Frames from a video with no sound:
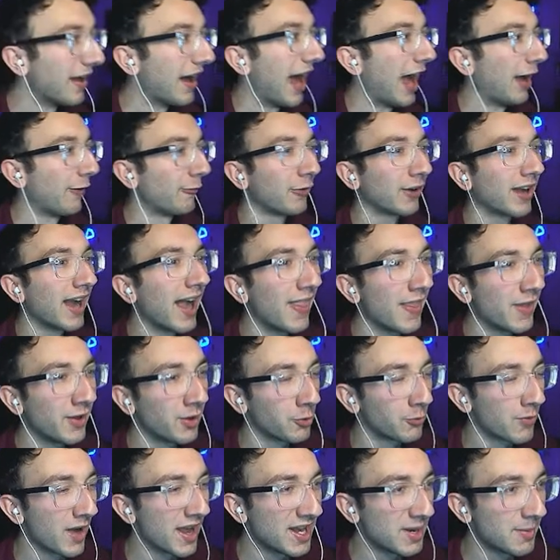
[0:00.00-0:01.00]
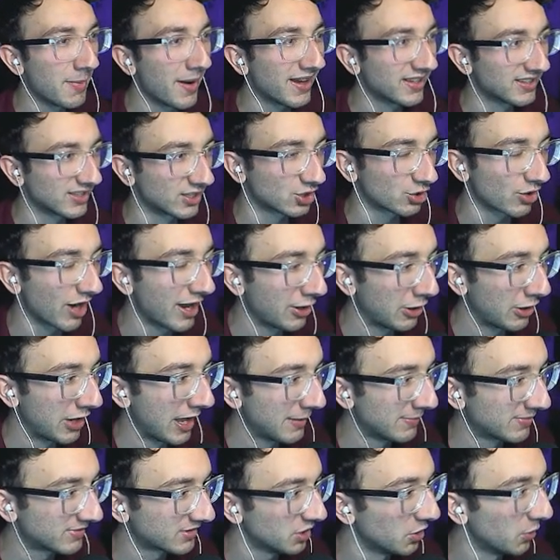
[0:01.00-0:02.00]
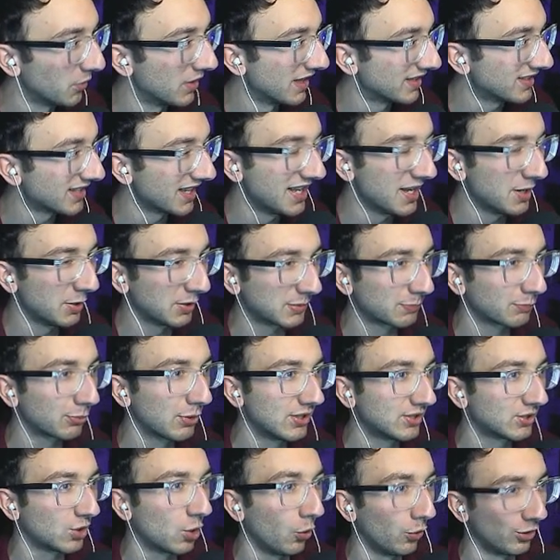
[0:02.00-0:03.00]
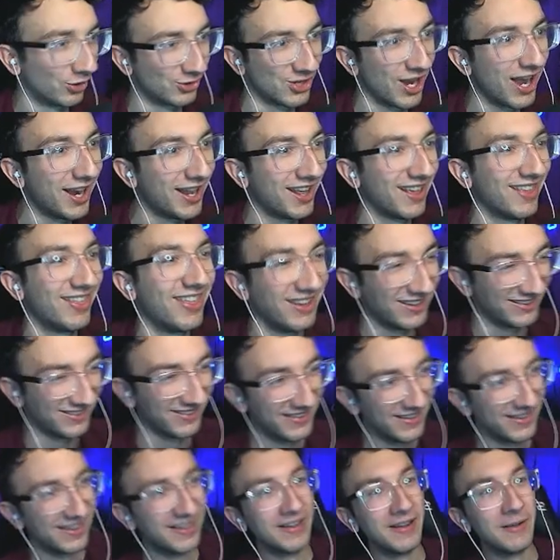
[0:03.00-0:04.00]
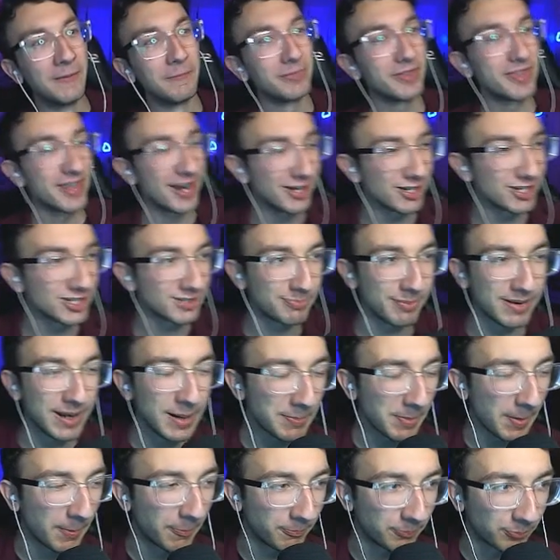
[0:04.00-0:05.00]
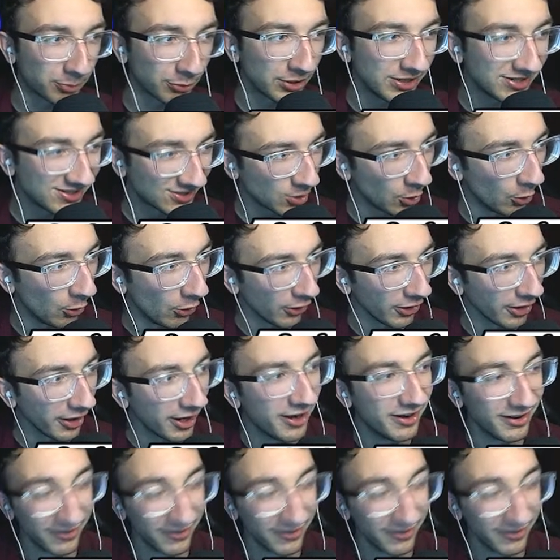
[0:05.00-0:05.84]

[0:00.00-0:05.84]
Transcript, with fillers: I forgot that you randomized the trainer names too, and it said he was Preschooler Jonathan. Did I just beat up a preschooler?